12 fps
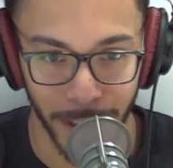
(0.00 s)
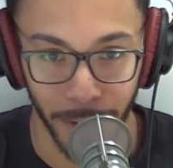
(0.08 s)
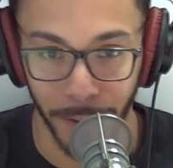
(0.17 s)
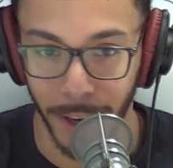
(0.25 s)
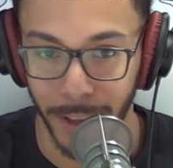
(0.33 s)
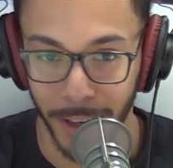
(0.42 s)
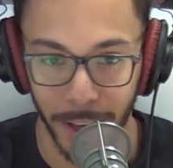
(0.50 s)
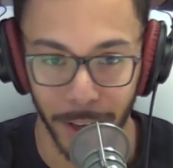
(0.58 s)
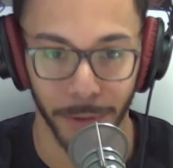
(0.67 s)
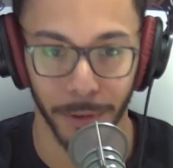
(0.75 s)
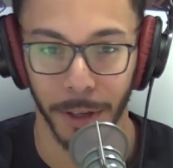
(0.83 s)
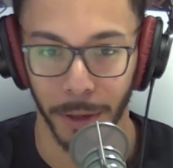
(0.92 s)
And I think that's
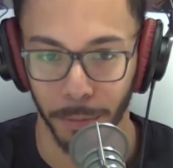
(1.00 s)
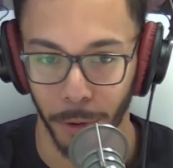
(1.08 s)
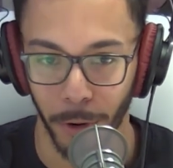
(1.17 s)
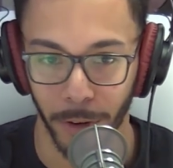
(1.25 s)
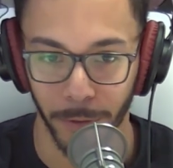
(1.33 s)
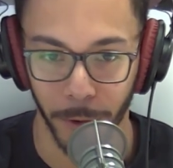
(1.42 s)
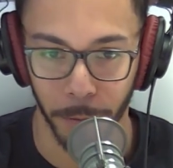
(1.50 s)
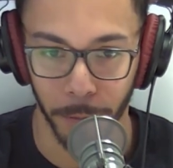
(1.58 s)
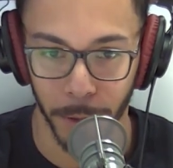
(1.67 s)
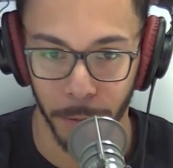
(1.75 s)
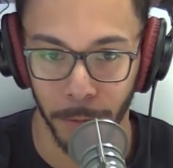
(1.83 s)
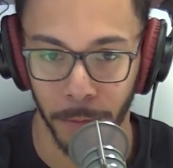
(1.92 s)
really important for the
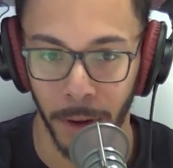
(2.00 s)
people